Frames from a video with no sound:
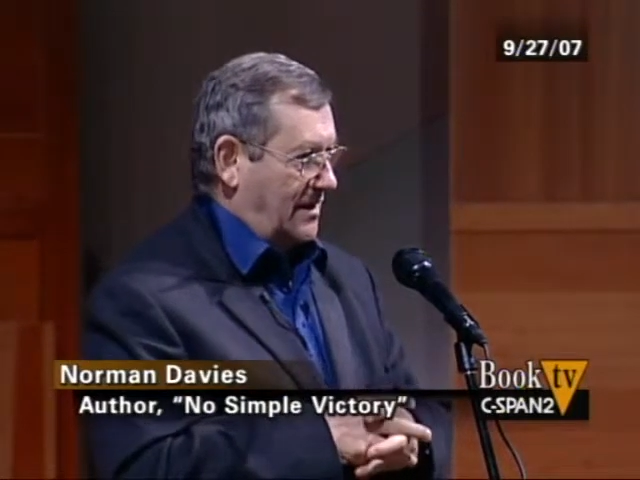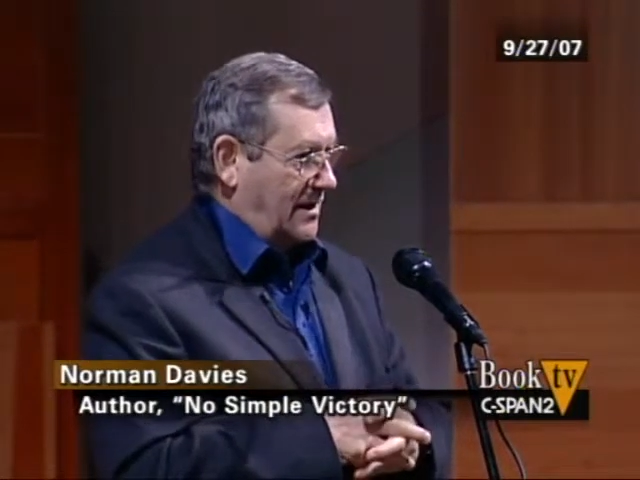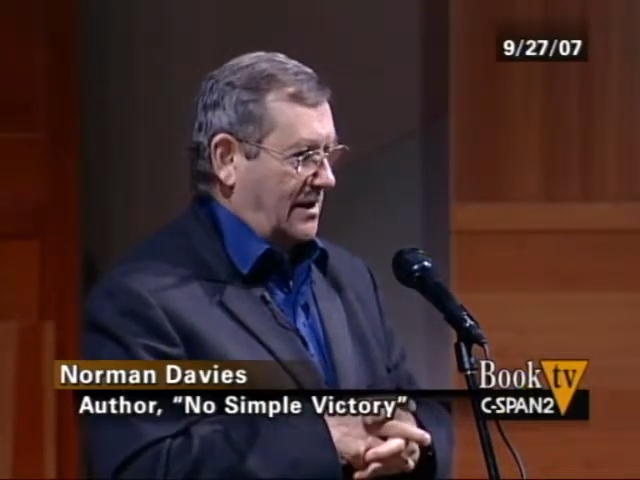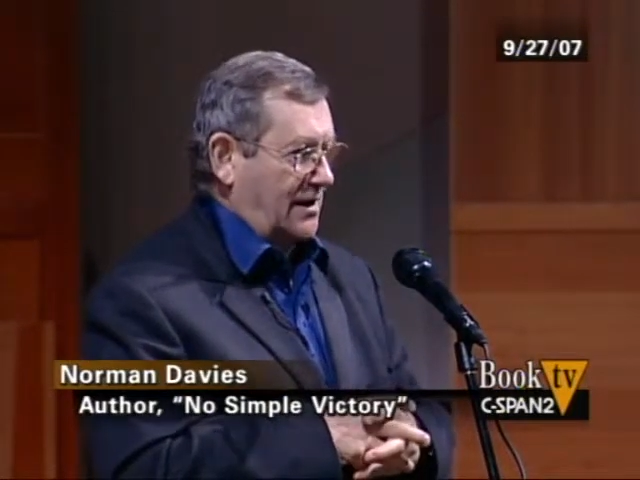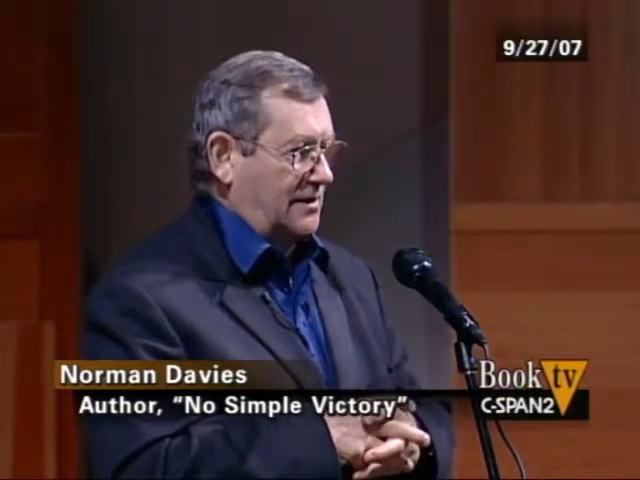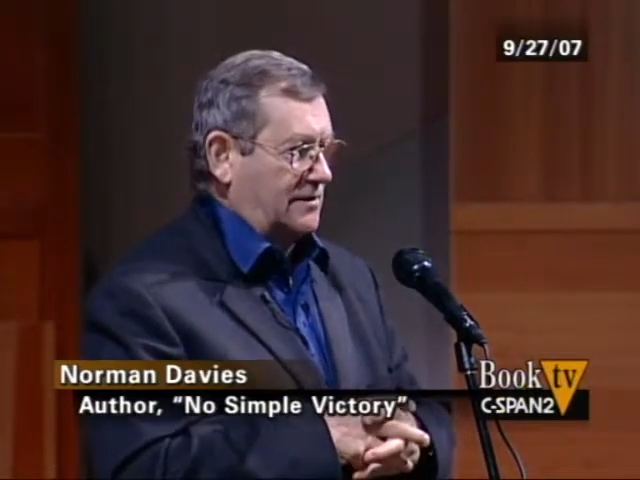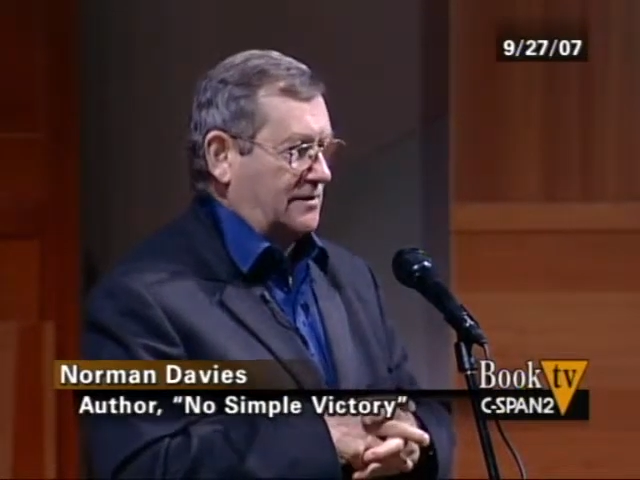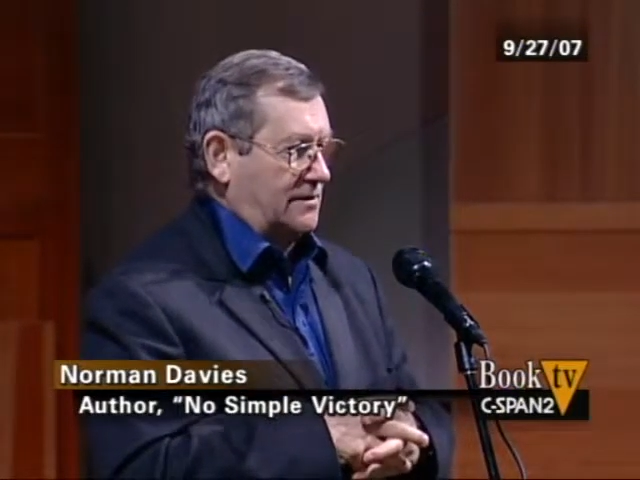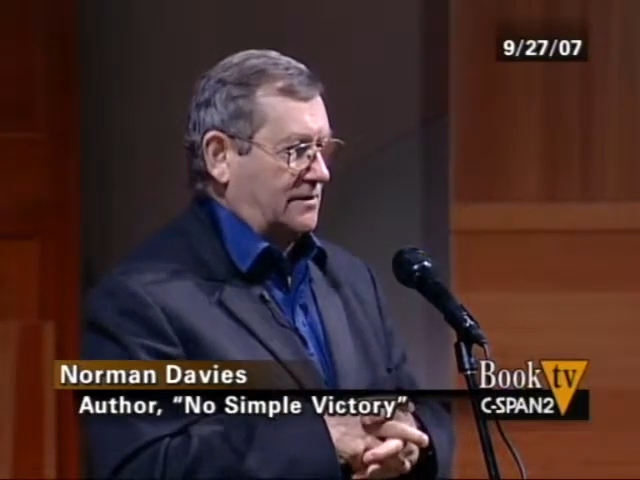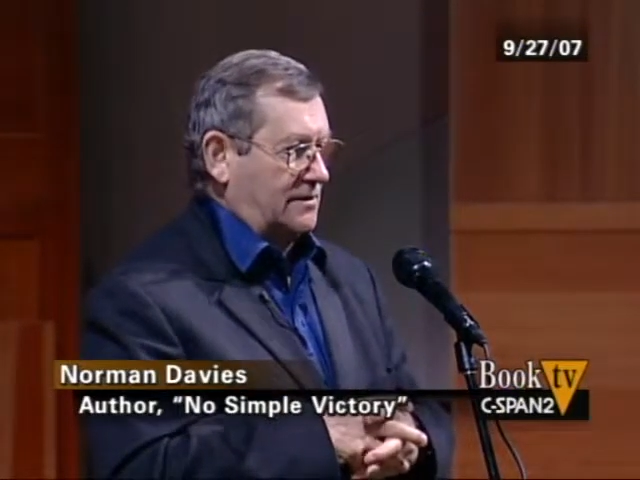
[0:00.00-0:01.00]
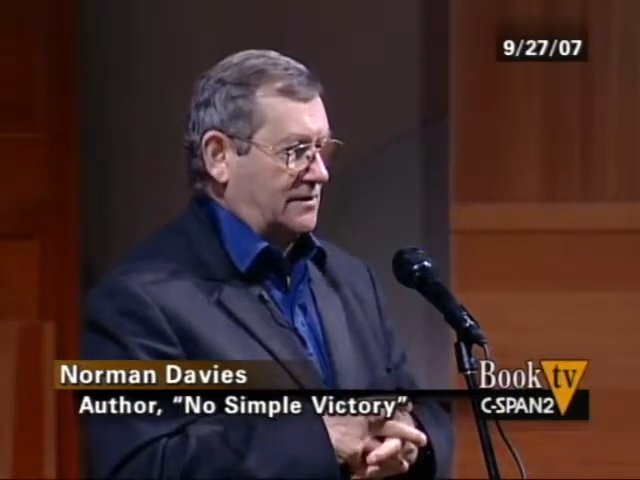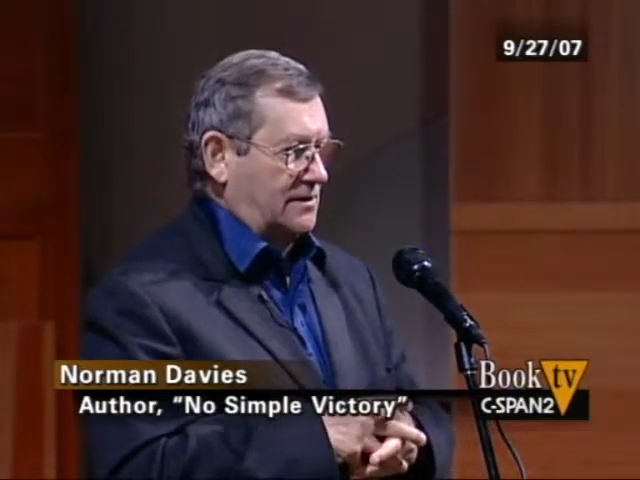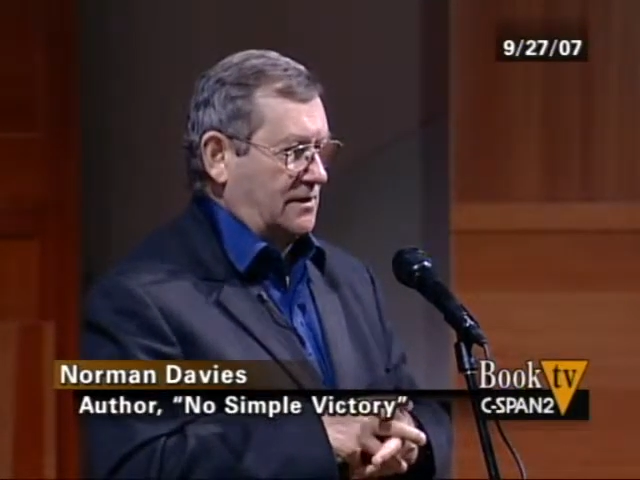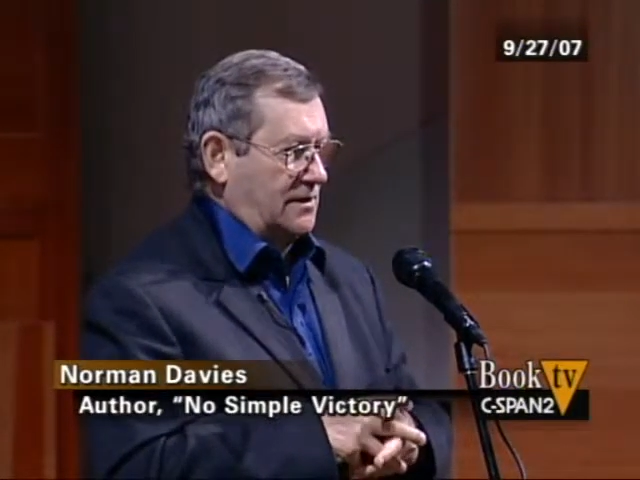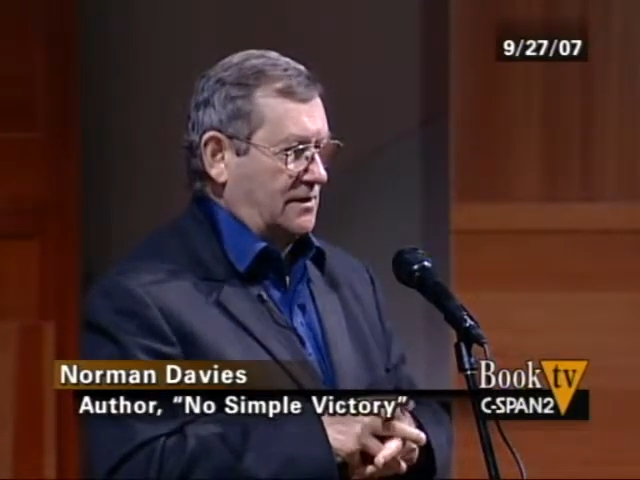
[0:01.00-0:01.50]
and that
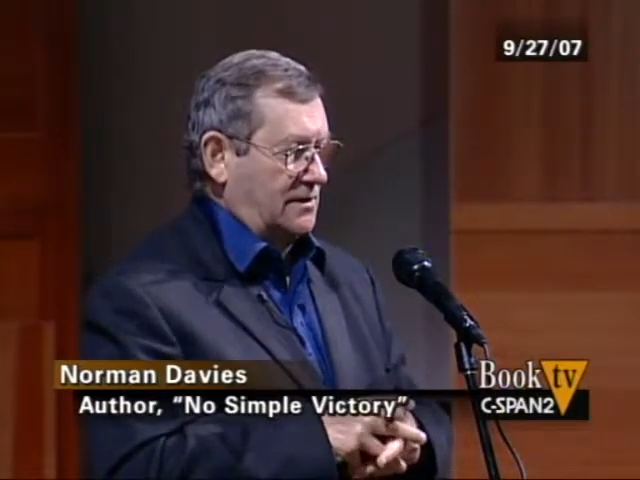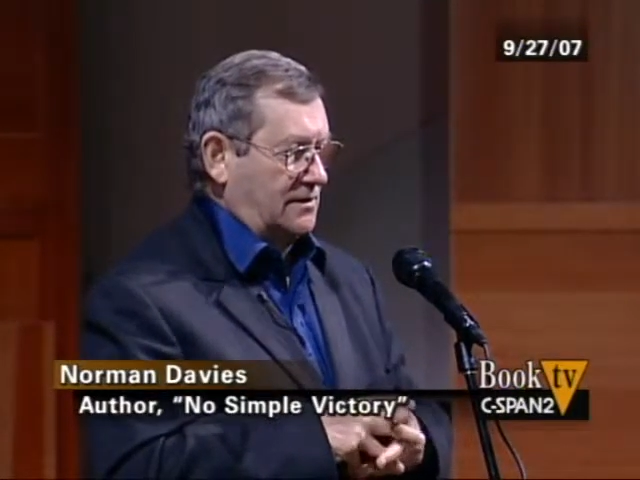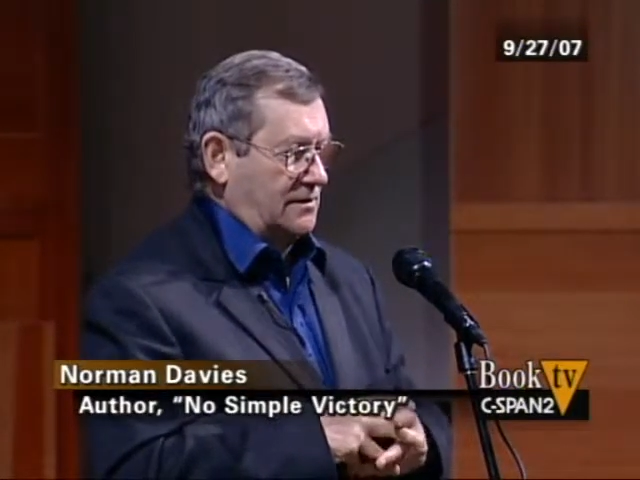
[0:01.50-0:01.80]
the,